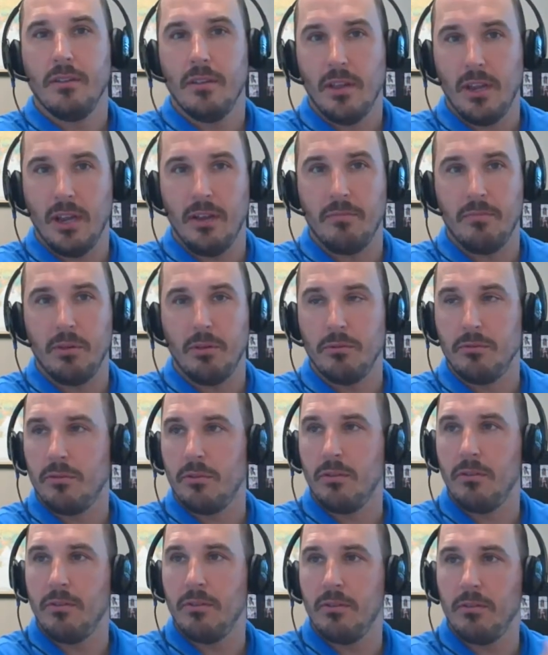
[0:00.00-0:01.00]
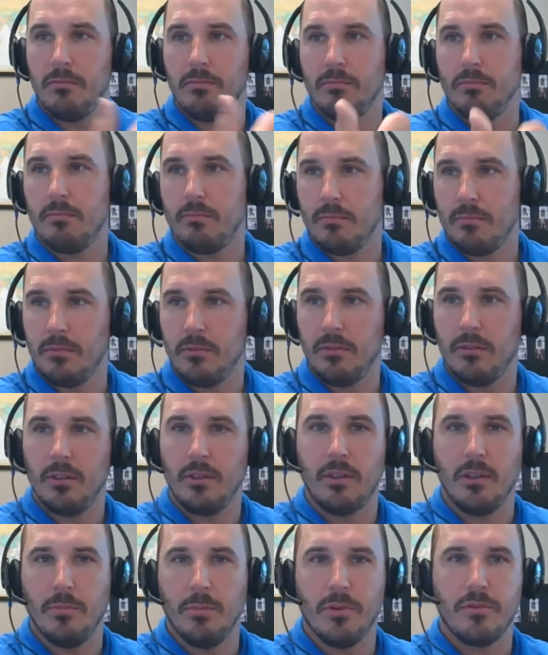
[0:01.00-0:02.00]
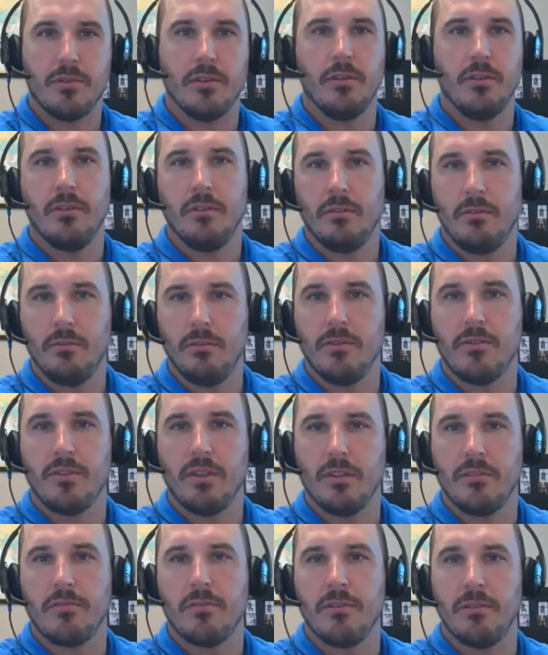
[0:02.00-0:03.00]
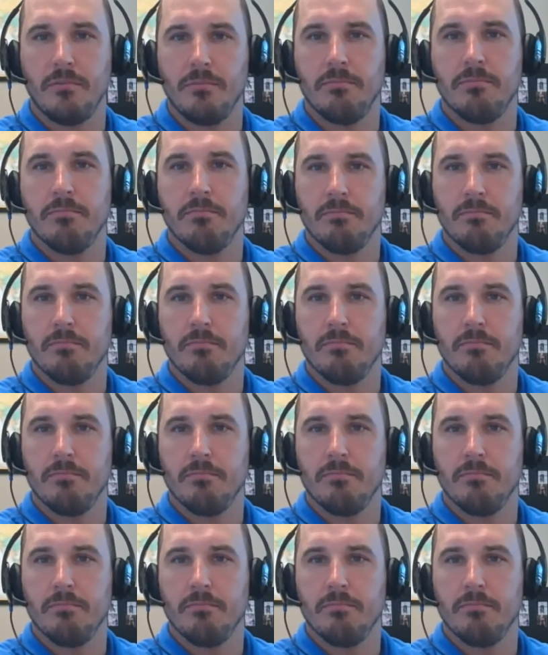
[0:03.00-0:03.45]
that have Bluetooth and then commission and do the censoring.